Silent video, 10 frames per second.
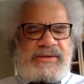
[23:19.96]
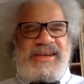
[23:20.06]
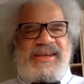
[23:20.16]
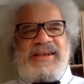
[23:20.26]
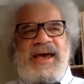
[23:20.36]

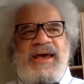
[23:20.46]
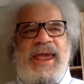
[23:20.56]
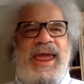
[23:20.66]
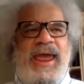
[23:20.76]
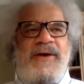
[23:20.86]
did not
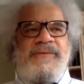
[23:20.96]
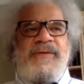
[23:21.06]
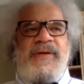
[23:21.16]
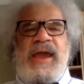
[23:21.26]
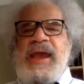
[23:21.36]
have
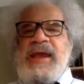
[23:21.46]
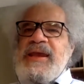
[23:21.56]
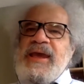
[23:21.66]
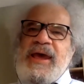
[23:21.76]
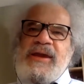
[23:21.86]

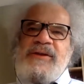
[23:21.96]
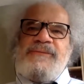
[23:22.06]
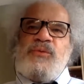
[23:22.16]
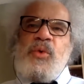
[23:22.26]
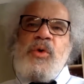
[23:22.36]
any kind
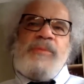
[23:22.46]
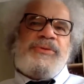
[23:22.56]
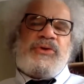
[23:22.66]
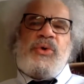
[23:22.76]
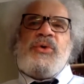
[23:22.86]
of
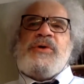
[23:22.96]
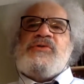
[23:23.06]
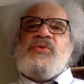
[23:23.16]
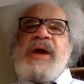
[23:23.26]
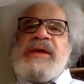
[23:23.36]
warmth
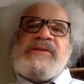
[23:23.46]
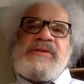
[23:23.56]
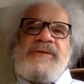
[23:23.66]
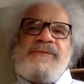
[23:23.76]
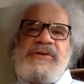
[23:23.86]
towards white
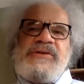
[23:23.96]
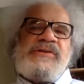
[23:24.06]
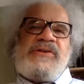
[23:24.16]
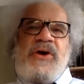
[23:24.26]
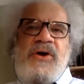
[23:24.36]

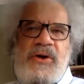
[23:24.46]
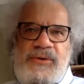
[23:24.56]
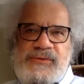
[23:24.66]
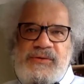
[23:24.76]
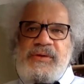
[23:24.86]
suffragists
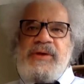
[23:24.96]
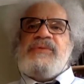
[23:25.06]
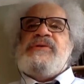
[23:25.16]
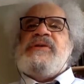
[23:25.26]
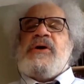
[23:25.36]
also. It
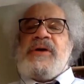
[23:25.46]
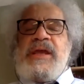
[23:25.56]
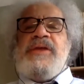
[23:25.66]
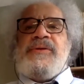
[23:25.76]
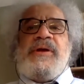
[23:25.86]
was
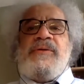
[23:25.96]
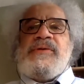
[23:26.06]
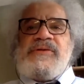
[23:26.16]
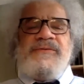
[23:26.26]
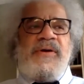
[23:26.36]

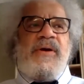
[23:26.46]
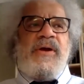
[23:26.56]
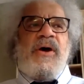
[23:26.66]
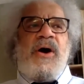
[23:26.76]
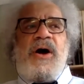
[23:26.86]
a
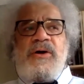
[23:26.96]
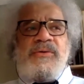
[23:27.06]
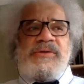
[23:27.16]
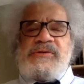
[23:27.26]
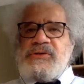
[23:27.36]
very
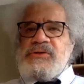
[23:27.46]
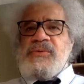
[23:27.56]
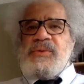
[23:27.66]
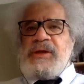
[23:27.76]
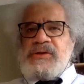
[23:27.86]
awkward
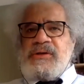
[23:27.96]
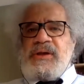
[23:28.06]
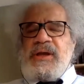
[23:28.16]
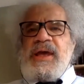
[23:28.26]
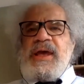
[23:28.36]
situation
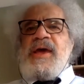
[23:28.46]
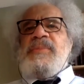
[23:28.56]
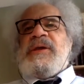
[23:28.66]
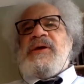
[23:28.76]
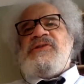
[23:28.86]

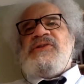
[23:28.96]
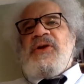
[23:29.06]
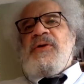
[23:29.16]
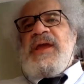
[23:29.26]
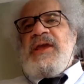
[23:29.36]
because
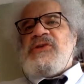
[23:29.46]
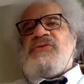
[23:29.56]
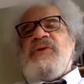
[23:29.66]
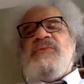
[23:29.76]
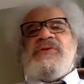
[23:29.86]
their
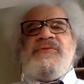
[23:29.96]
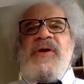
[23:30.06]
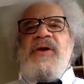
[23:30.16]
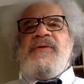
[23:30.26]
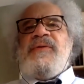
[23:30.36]
history was
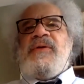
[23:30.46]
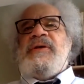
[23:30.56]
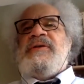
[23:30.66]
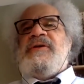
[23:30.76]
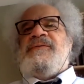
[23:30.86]
very,
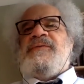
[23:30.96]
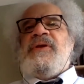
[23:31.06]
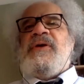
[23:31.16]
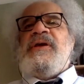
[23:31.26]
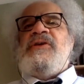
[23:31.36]
very different.
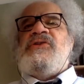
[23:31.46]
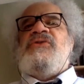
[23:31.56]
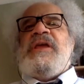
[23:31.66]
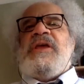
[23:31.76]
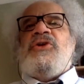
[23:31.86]
Their
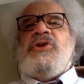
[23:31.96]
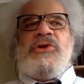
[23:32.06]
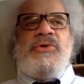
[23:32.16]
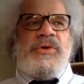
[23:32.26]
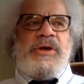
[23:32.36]
history
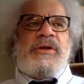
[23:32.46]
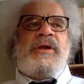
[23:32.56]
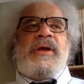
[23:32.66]
included